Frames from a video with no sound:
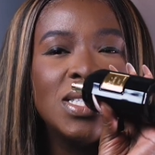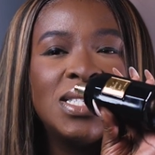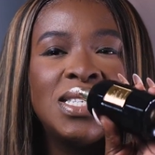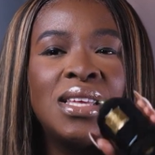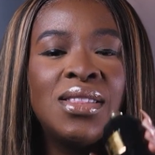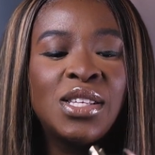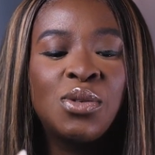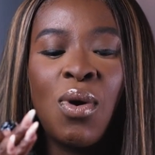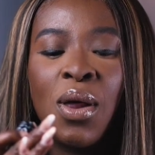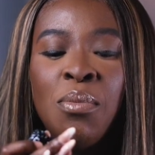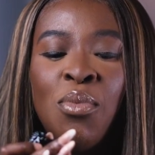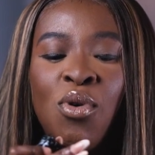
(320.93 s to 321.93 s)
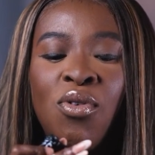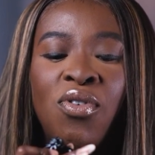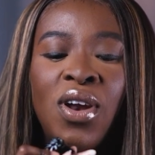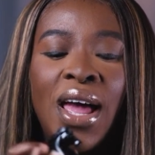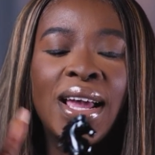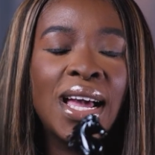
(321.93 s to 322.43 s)
see this one more
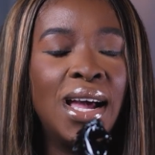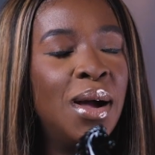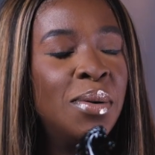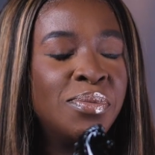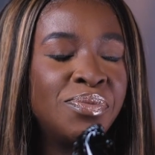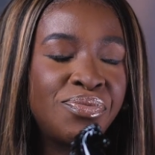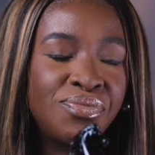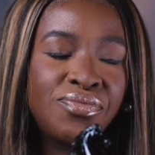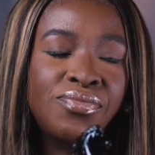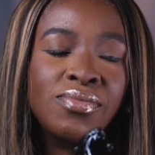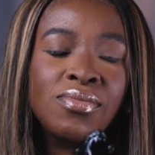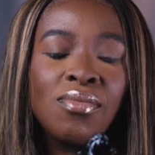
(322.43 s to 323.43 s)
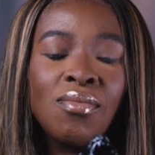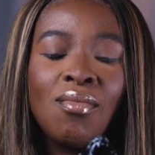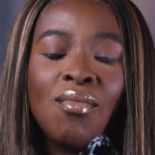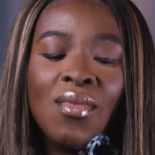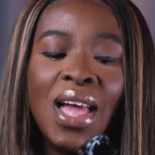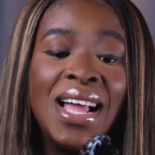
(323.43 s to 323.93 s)
for like
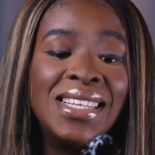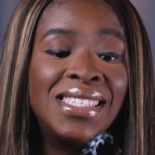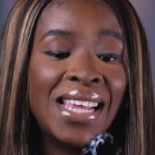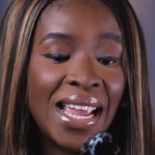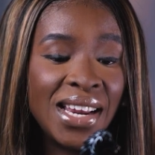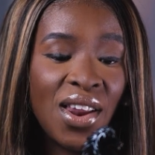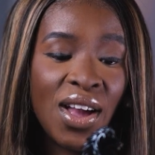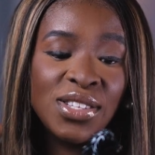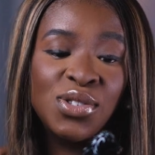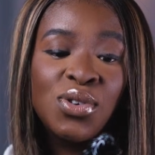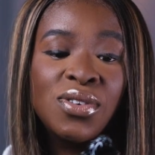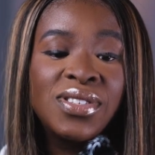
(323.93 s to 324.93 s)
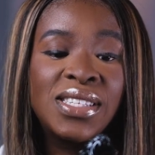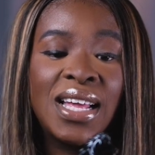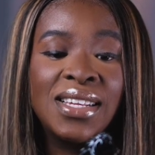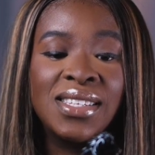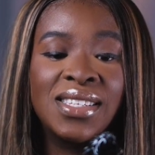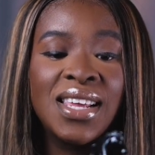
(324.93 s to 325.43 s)
a date night sort of
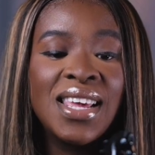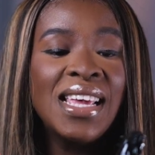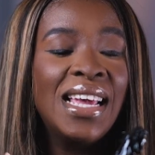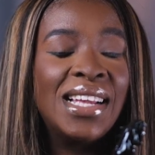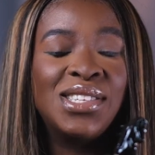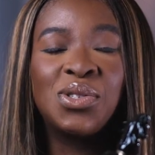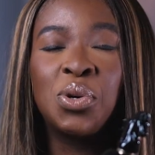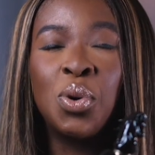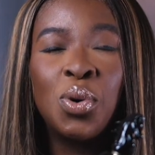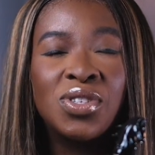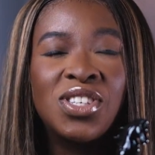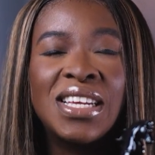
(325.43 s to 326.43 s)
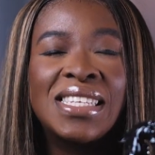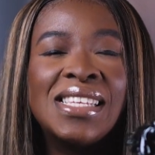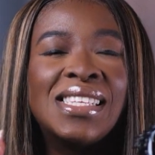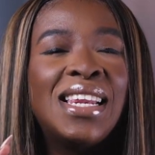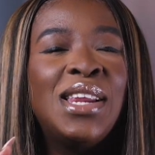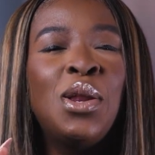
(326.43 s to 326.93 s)
scent. It's gorgeous.
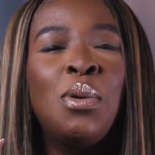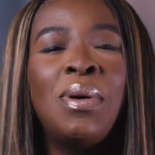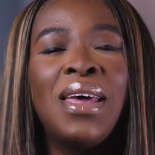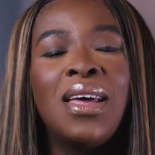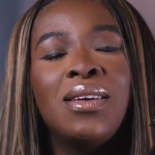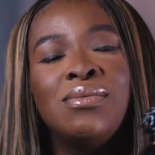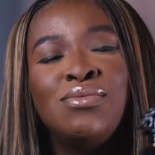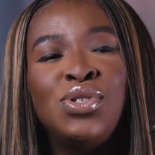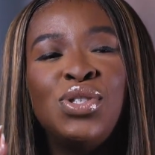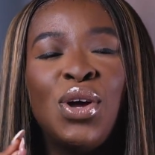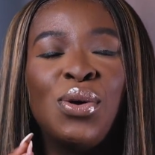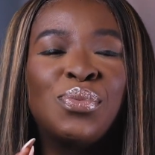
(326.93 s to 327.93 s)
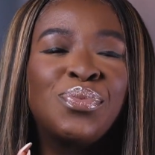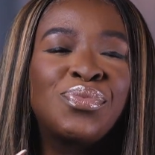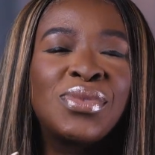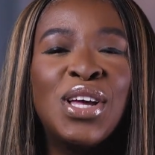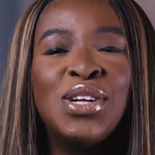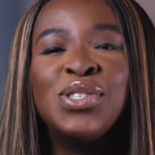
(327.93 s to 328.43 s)
It's a little bit, you know,
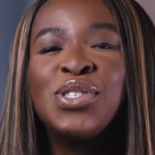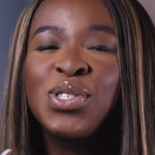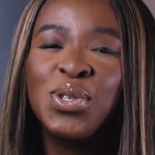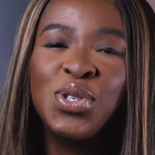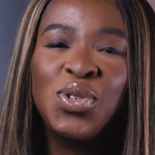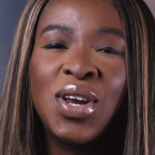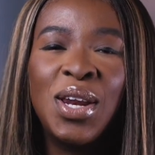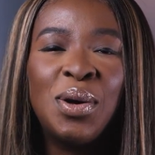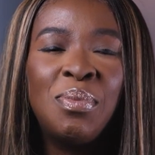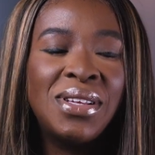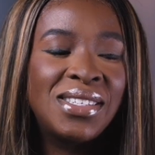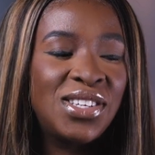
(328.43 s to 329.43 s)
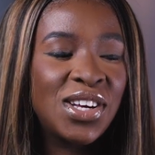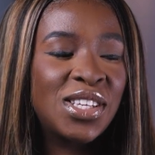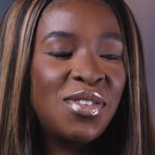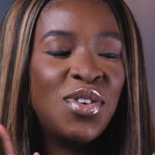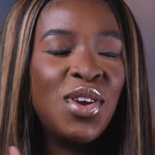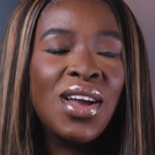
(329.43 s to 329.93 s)
sultry, a little bit
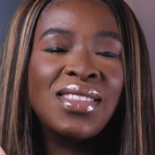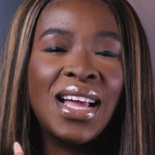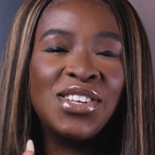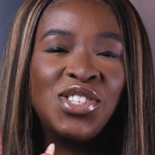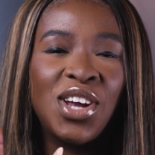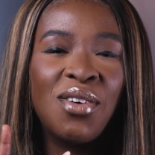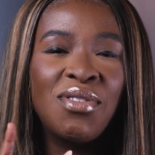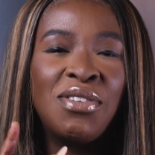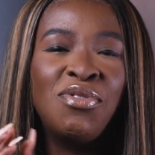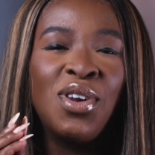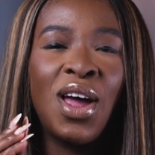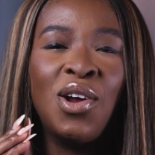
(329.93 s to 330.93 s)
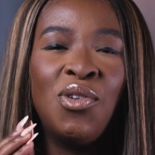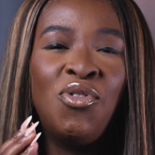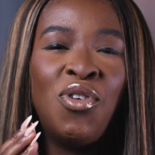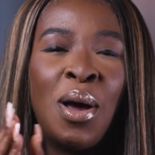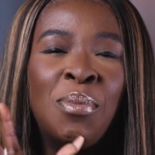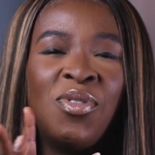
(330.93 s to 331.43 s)
seductive. If you like that cherry, if you like
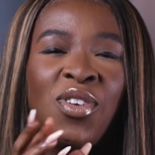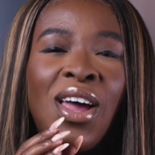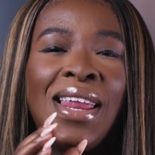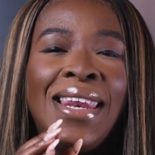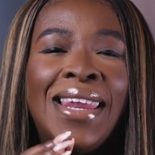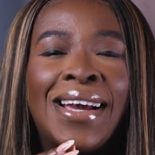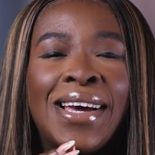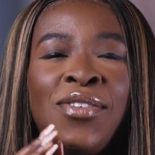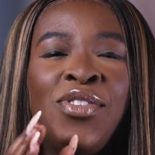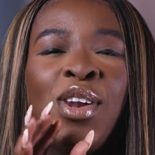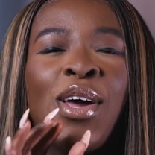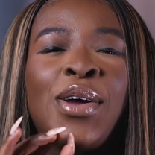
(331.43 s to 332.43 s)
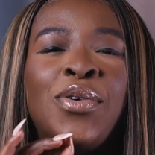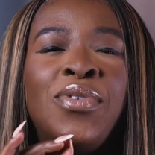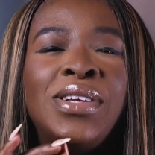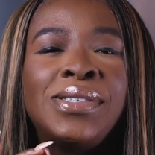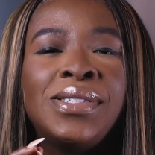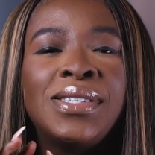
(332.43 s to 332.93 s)
rum, if you like liquor, if you like a
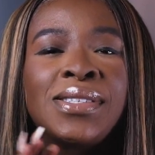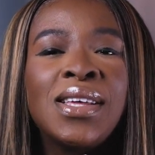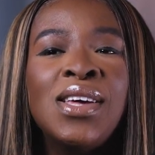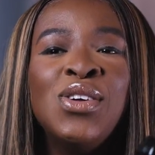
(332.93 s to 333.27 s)
resinous